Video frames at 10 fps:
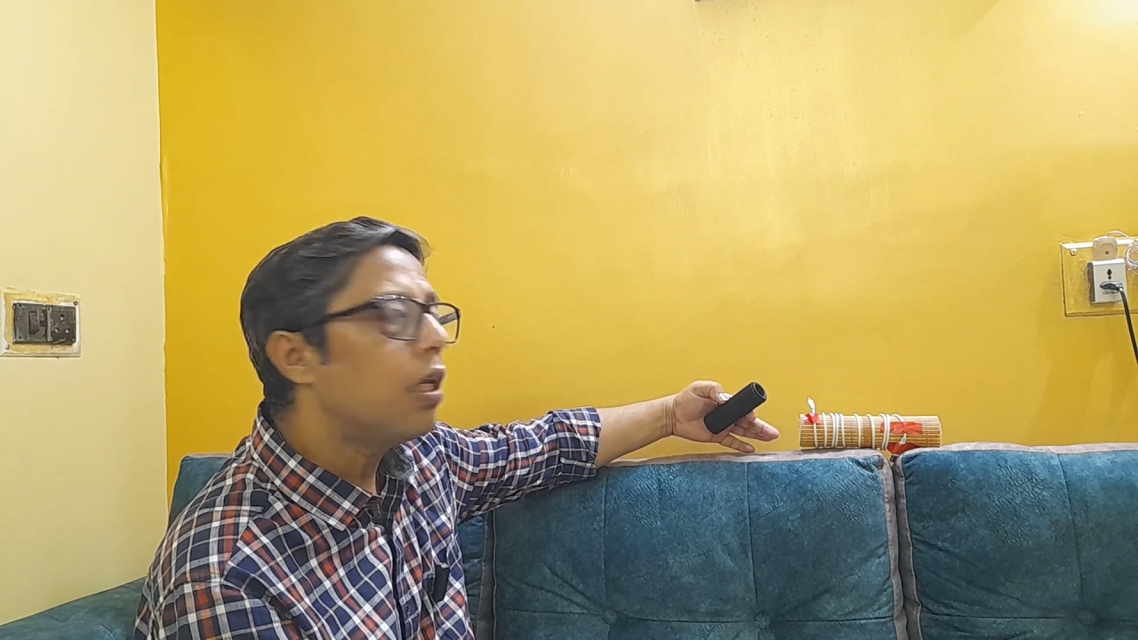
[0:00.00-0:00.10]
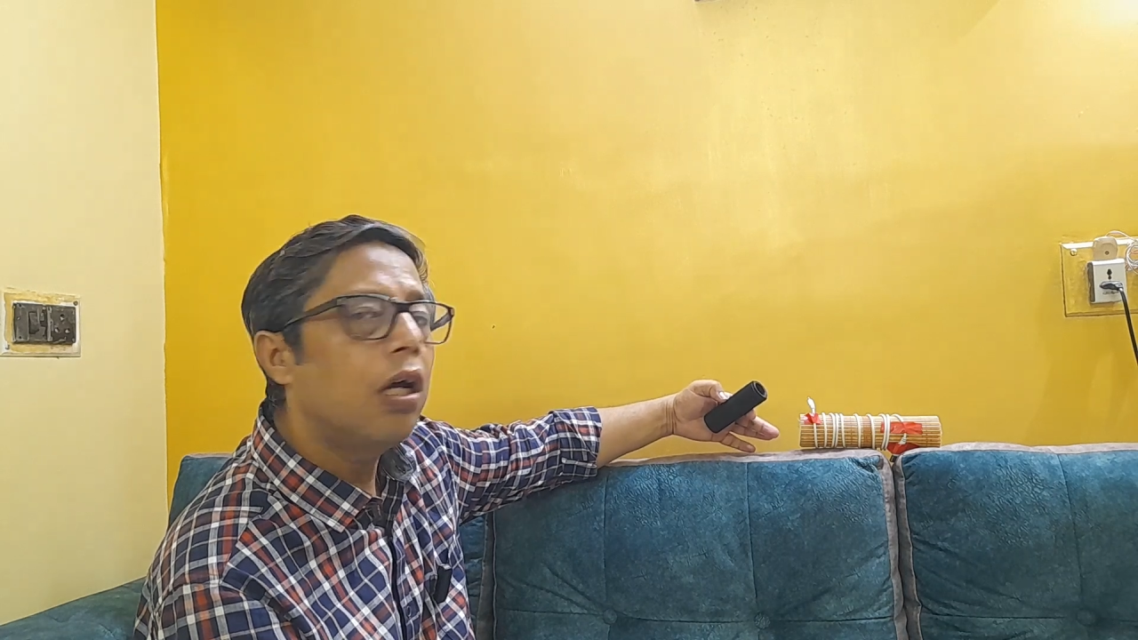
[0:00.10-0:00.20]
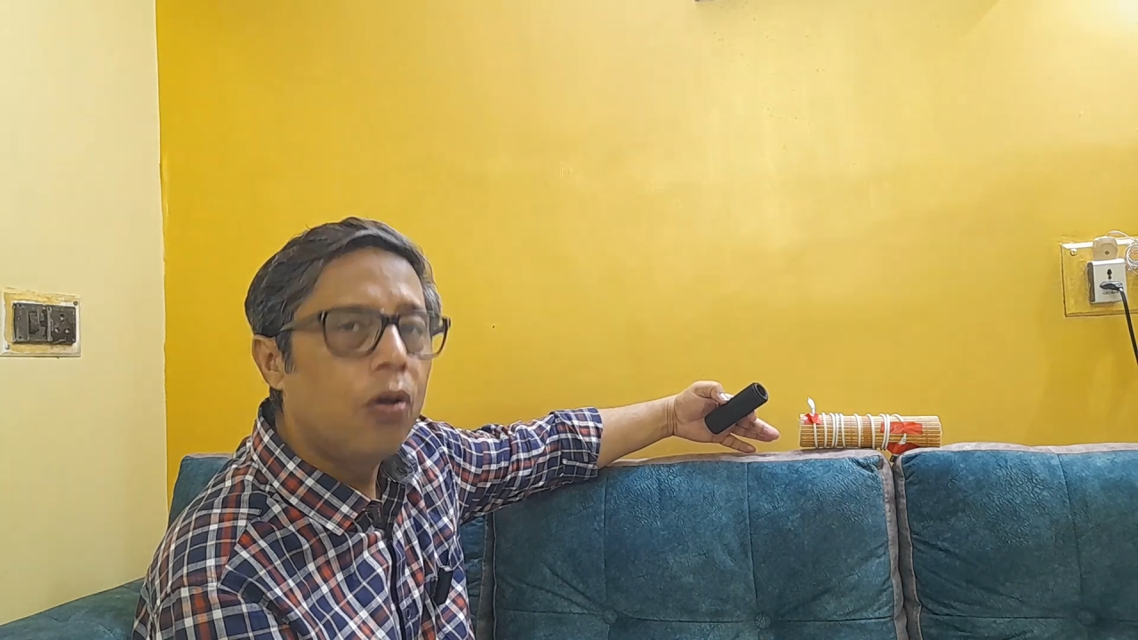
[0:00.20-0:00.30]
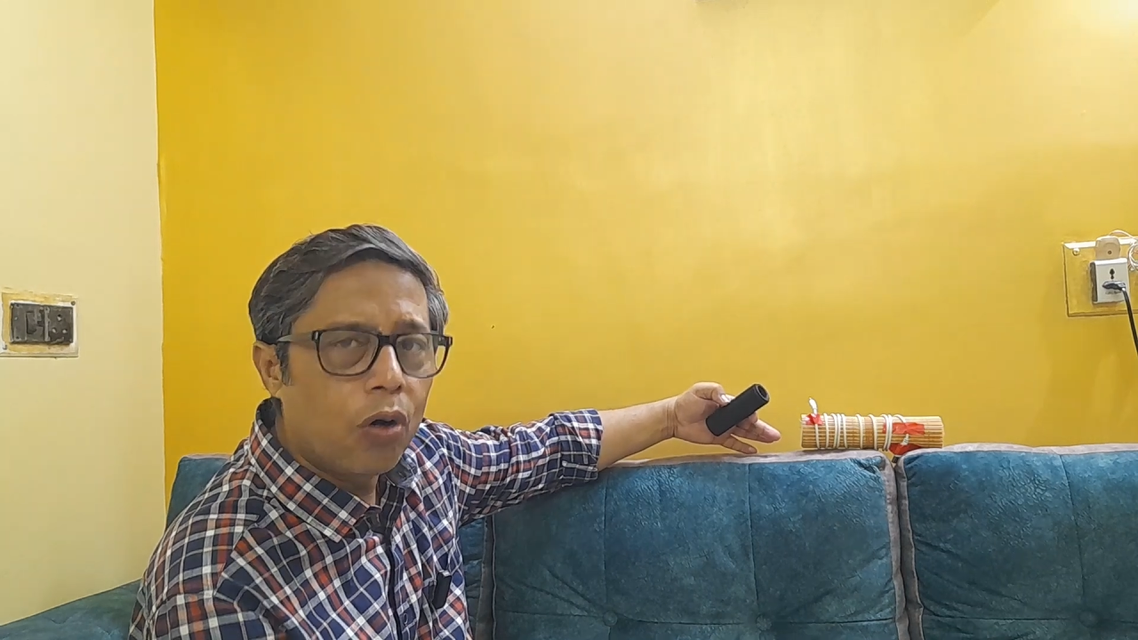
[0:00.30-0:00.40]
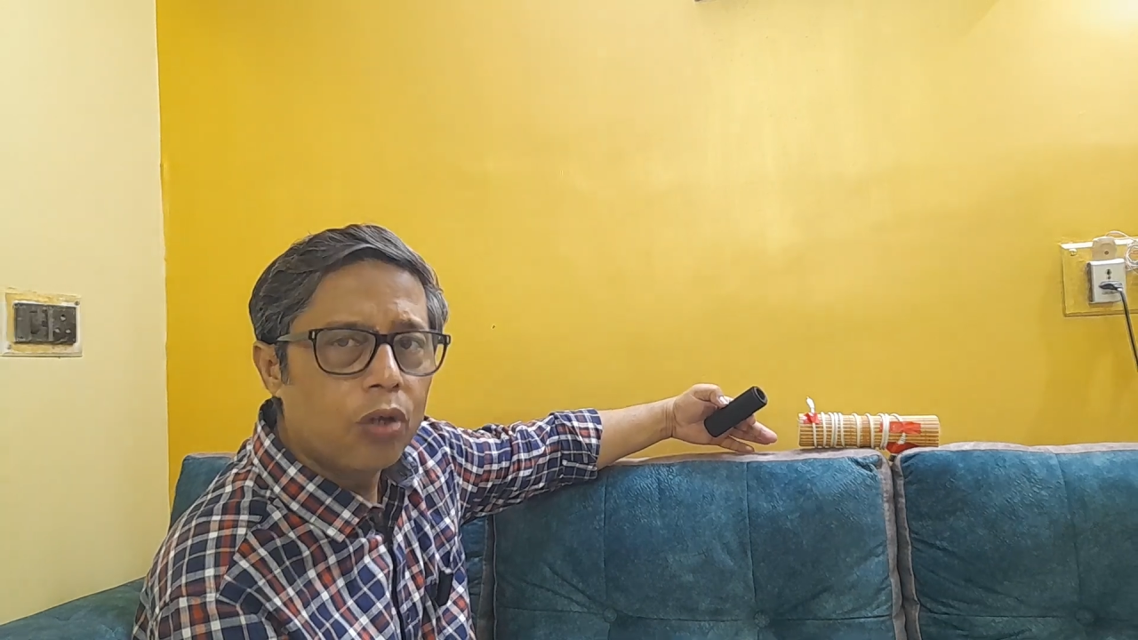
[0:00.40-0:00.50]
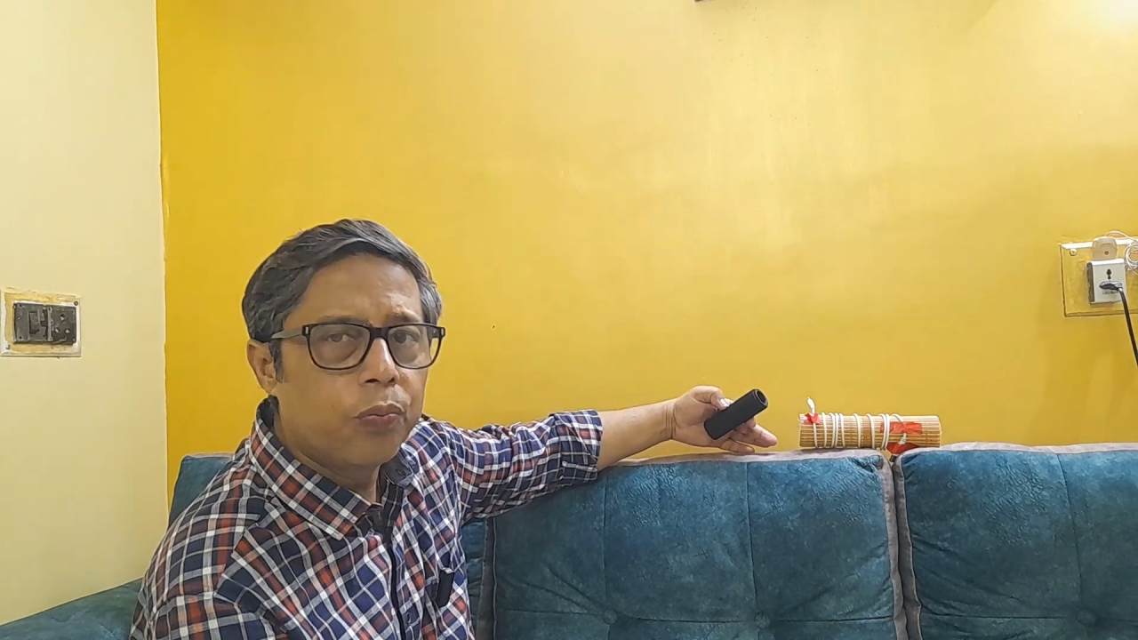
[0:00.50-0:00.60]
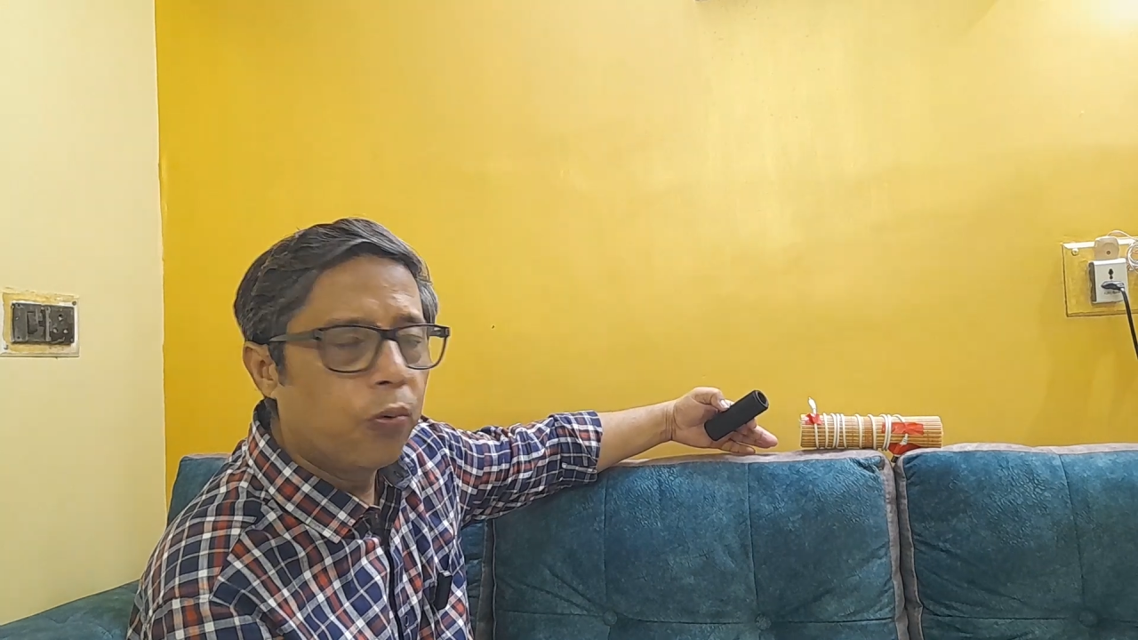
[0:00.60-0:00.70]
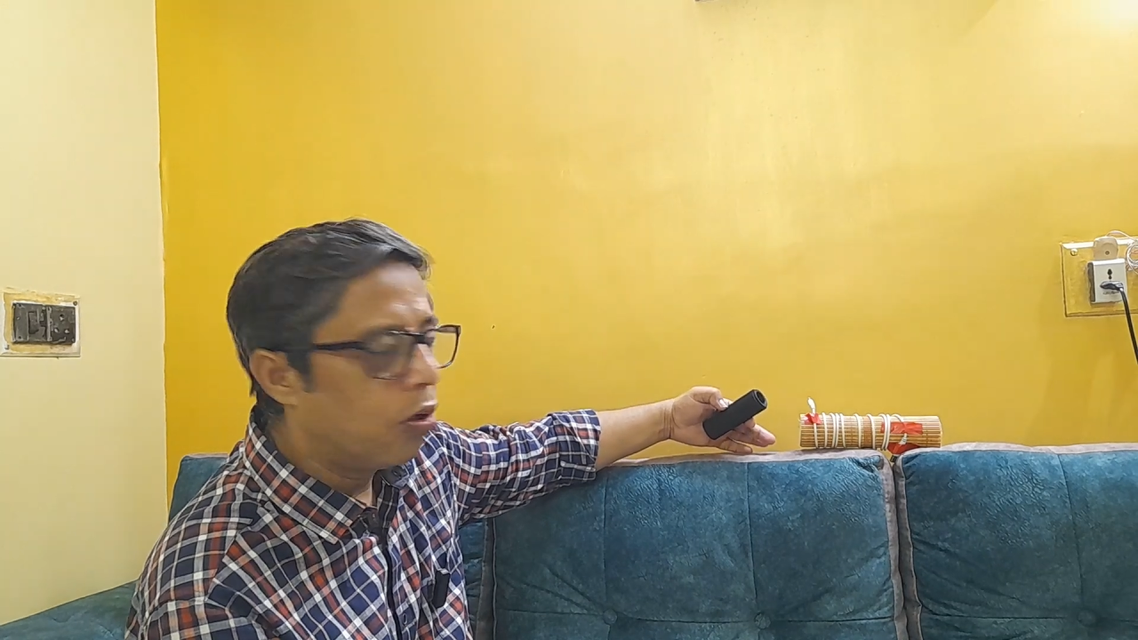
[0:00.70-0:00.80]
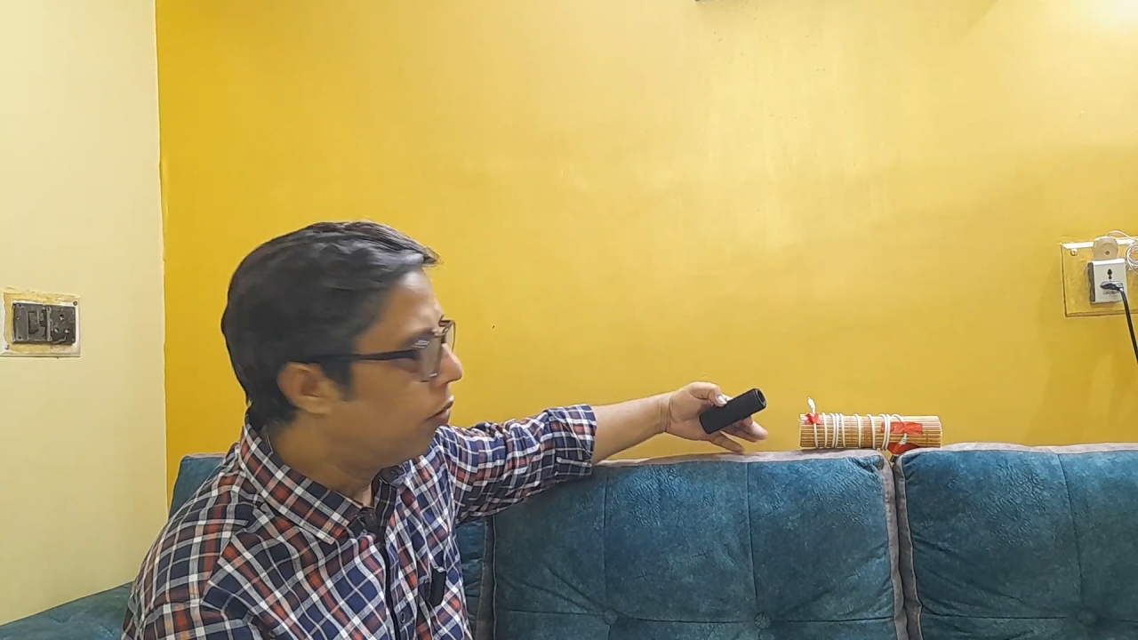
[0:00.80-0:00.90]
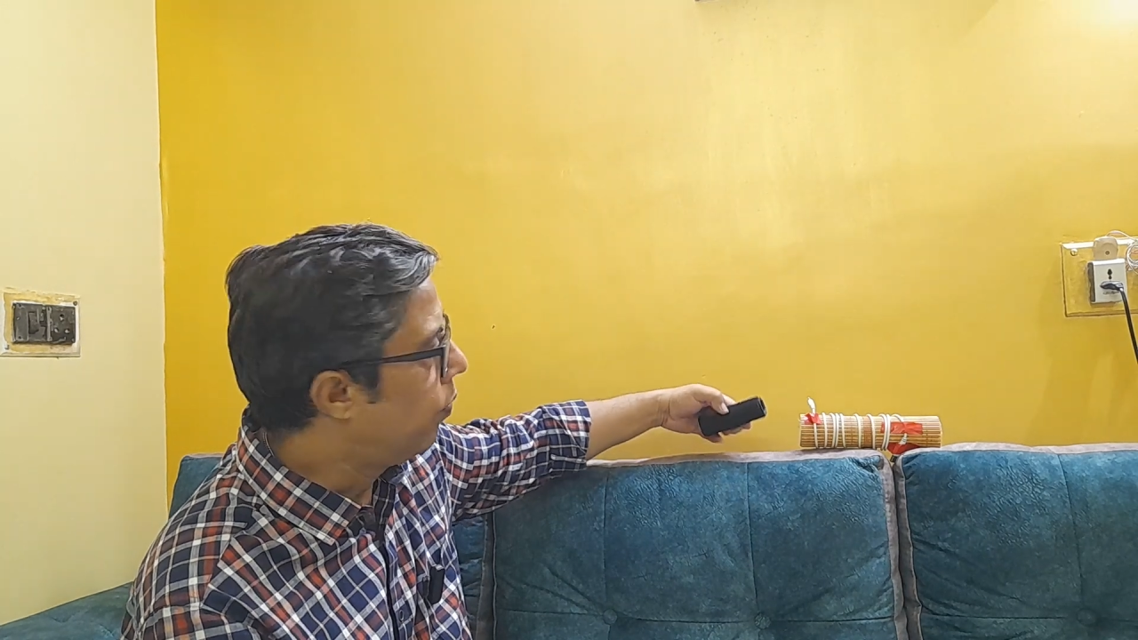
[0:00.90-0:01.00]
north pole,